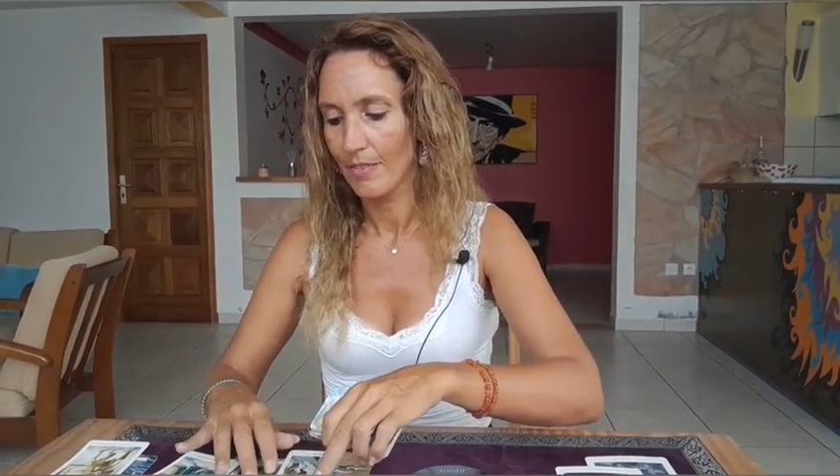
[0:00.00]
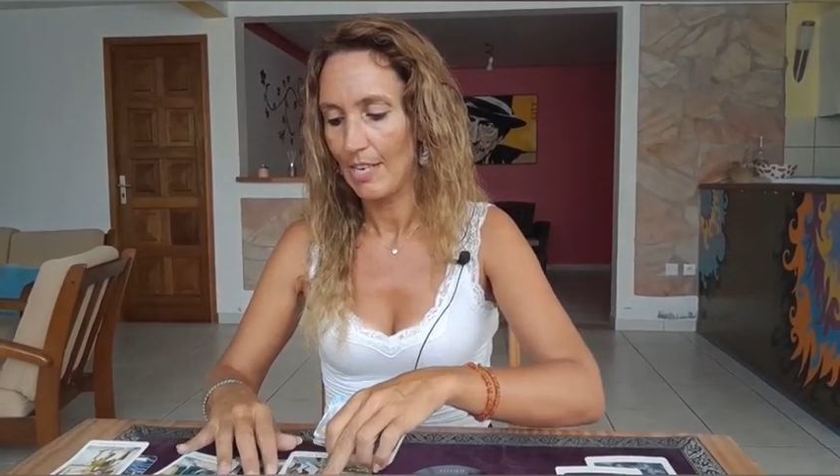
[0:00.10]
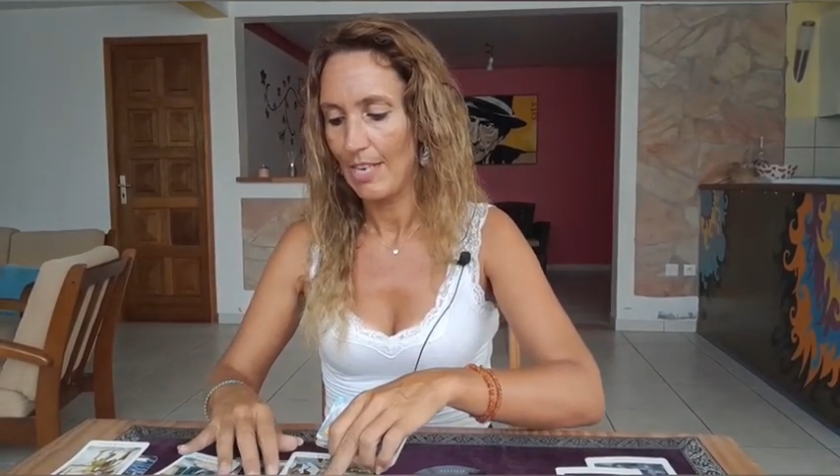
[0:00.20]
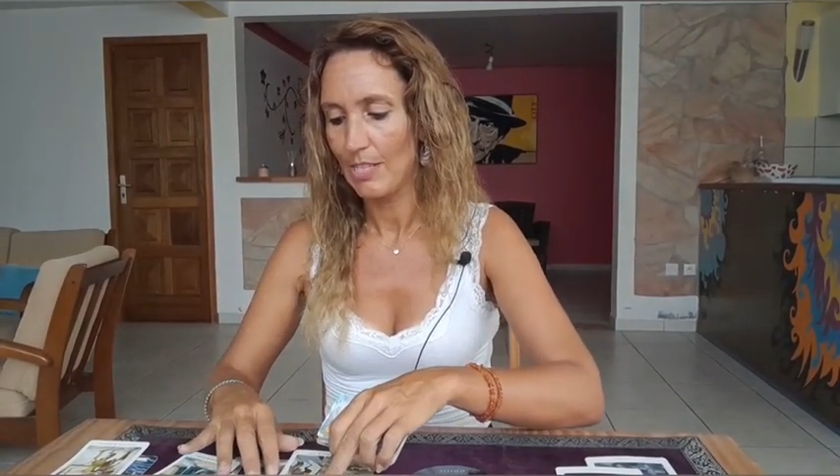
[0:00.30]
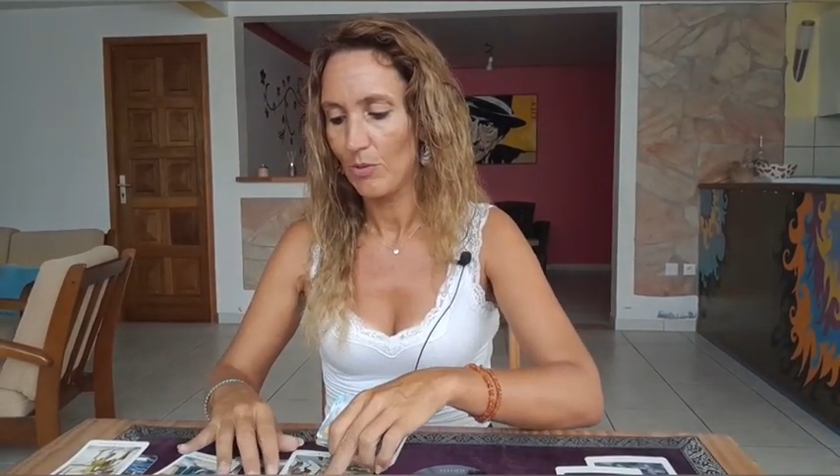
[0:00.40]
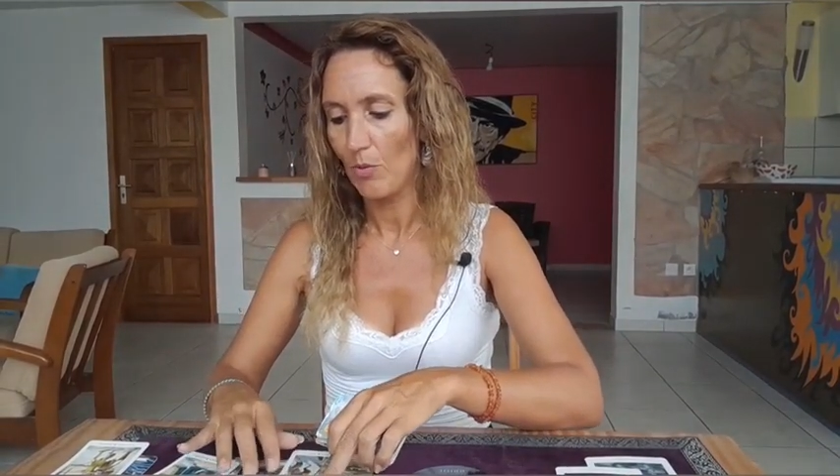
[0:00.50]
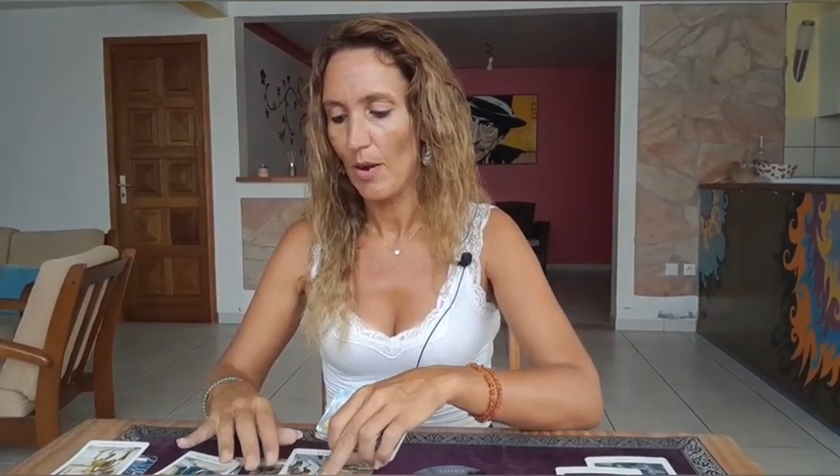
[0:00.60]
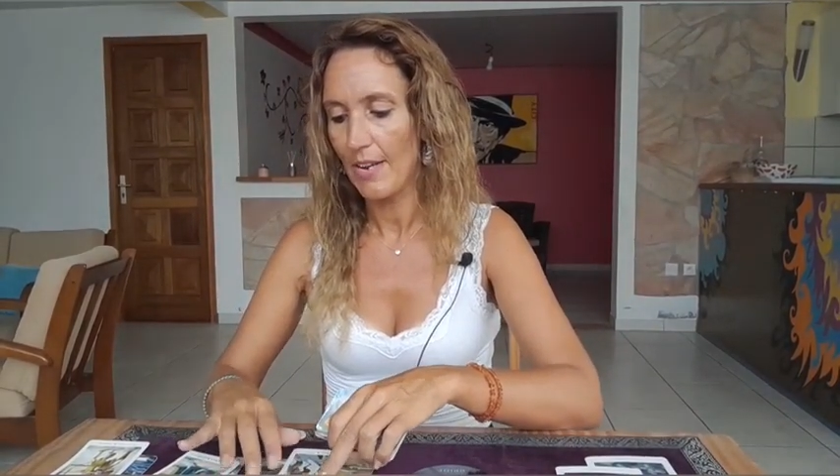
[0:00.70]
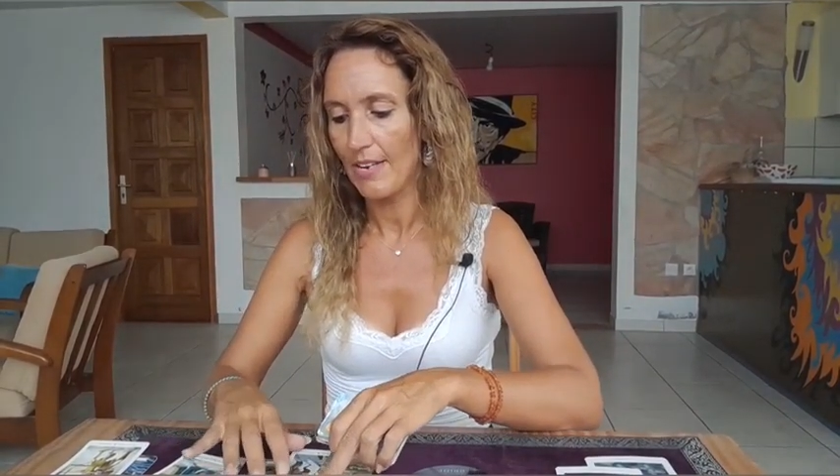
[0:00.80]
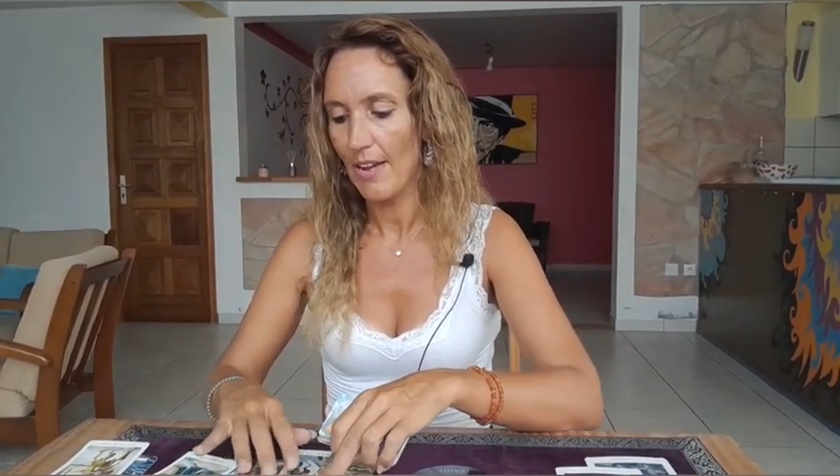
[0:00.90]
It's
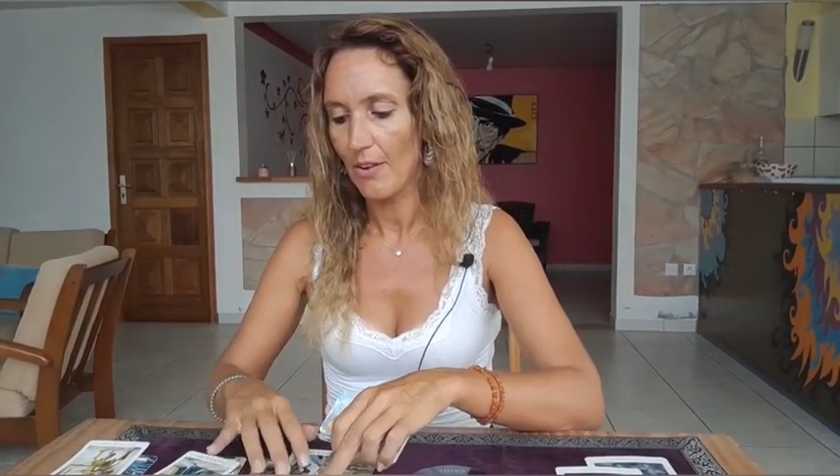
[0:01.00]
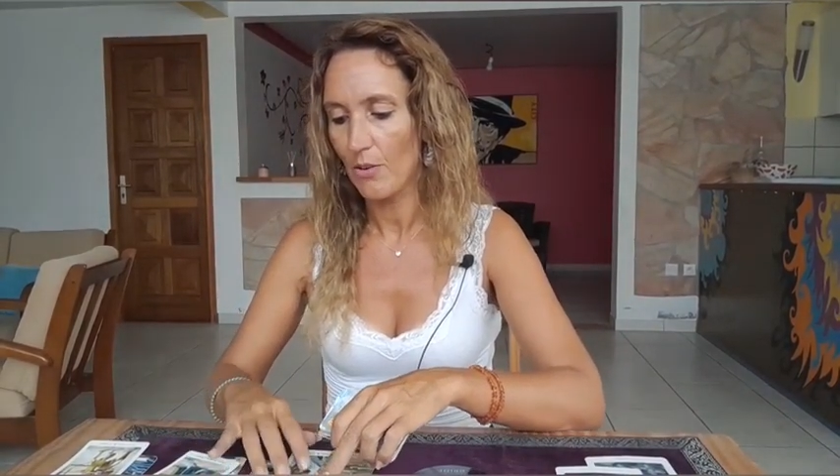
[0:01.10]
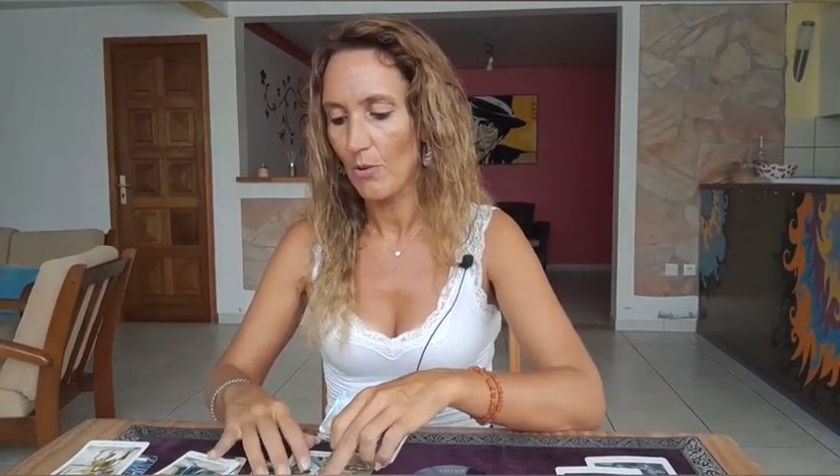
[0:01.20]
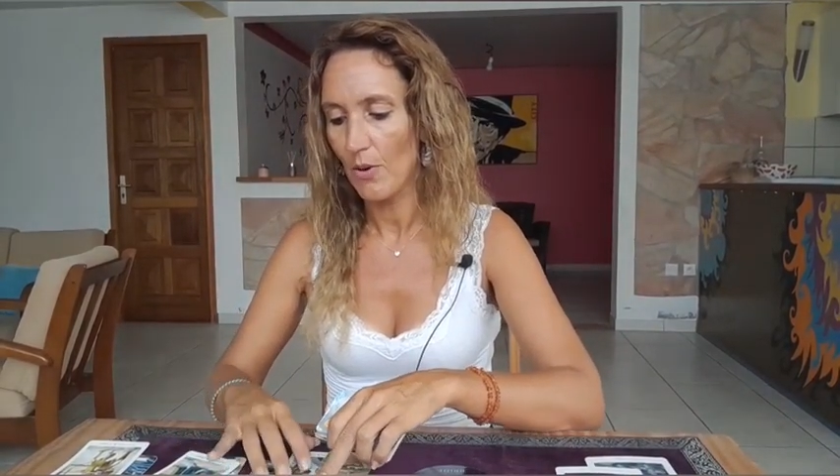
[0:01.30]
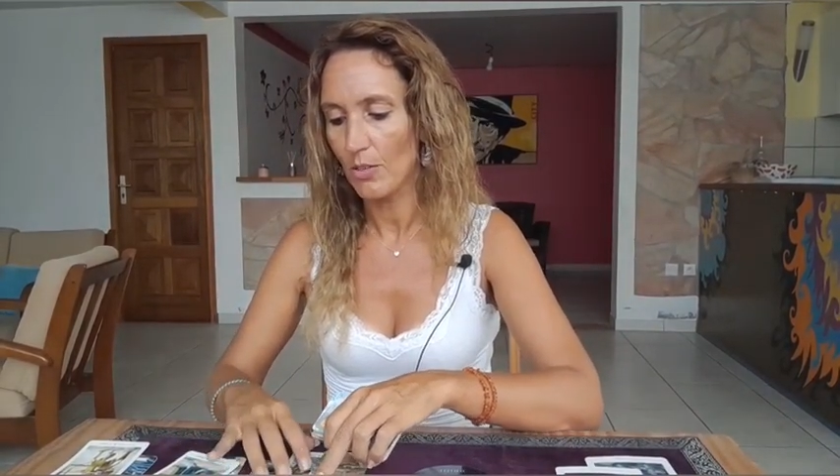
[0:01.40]
why now you are